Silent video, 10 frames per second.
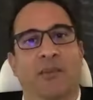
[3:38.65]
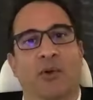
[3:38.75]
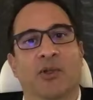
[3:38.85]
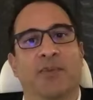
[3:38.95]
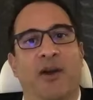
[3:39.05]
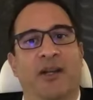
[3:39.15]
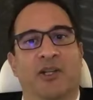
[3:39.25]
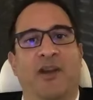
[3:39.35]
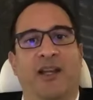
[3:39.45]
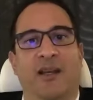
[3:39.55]
Most
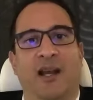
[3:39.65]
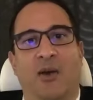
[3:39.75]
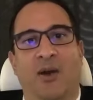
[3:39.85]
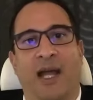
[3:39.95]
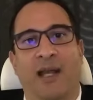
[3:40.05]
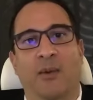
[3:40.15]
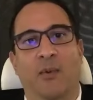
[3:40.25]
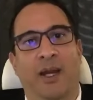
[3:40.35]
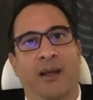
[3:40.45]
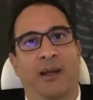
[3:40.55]
products right now, and the
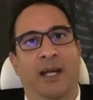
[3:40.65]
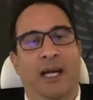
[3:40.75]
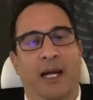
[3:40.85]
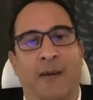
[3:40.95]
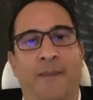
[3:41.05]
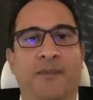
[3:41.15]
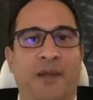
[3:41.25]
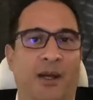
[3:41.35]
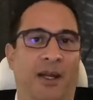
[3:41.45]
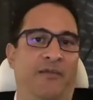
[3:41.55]
way
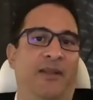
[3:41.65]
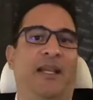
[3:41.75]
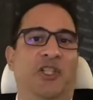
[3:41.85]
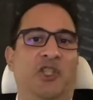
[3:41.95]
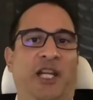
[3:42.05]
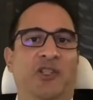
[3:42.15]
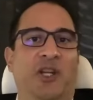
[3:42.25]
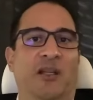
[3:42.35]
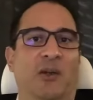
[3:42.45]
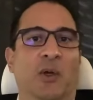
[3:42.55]
everything is
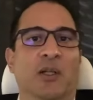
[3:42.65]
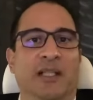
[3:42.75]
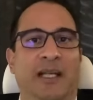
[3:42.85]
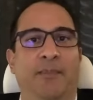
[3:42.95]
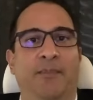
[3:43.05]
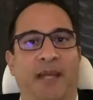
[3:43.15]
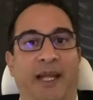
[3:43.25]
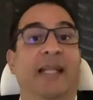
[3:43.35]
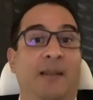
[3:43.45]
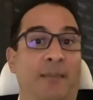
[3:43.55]
changing in the world today,
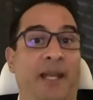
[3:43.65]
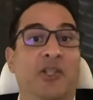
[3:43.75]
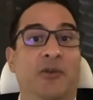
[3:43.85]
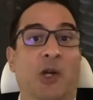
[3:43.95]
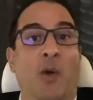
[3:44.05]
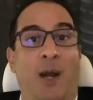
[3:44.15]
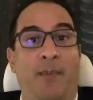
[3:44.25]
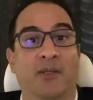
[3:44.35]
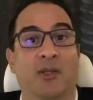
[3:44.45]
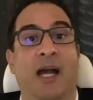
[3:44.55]
it is a major
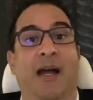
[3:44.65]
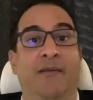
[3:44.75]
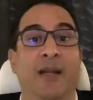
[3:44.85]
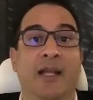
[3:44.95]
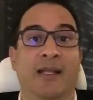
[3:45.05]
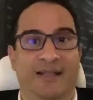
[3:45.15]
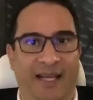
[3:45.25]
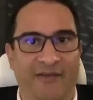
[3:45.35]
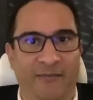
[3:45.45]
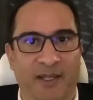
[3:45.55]
requirement to have
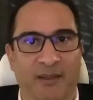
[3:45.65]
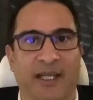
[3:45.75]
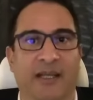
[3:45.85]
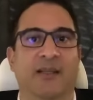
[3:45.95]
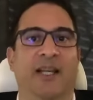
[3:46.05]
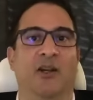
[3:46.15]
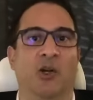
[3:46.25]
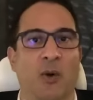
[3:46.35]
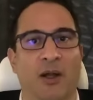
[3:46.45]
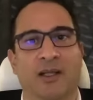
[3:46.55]
safe buildings, air
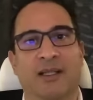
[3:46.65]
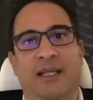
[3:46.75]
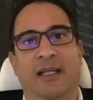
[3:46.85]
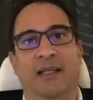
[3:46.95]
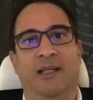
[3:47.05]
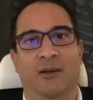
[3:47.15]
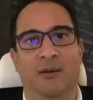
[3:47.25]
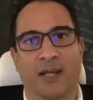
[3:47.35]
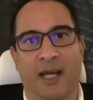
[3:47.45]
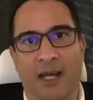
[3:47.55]
quality,
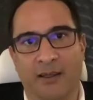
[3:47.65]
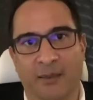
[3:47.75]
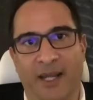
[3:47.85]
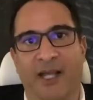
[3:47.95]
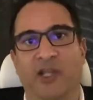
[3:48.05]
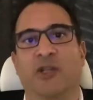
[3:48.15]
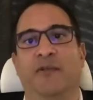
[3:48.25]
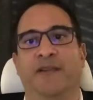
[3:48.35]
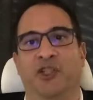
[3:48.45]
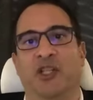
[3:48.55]
to be energy
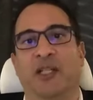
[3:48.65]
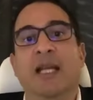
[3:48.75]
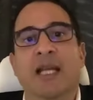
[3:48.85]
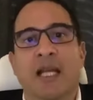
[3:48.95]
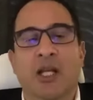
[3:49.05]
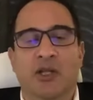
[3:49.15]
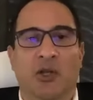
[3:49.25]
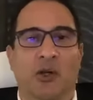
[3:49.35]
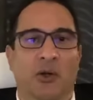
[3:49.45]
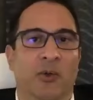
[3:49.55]
efficient.
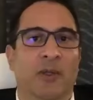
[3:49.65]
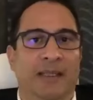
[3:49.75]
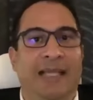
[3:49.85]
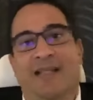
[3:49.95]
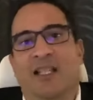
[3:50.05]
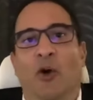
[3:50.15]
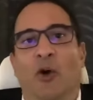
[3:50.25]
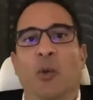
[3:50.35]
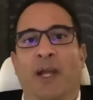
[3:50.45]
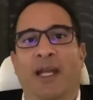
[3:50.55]
So that's the
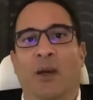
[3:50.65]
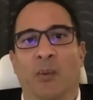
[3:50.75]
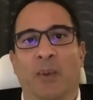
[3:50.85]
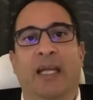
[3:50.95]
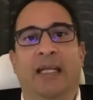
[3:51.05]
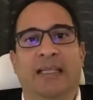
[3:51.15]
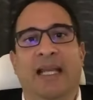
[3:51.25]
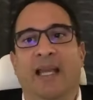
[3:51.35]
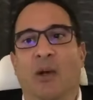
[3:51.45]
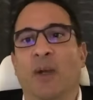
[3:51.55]
only way that we can
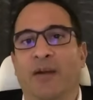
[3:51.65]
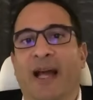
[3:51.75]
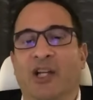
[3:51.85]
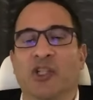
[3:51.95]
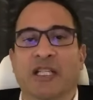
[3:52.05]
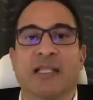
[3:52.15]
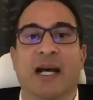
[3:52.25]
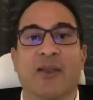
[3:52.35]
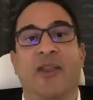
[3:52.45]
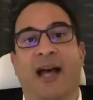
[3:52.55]
say that we have actually
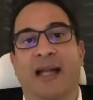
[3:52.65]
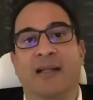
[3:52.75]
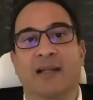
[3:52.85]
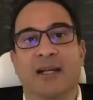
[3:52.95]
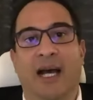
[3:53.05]
done that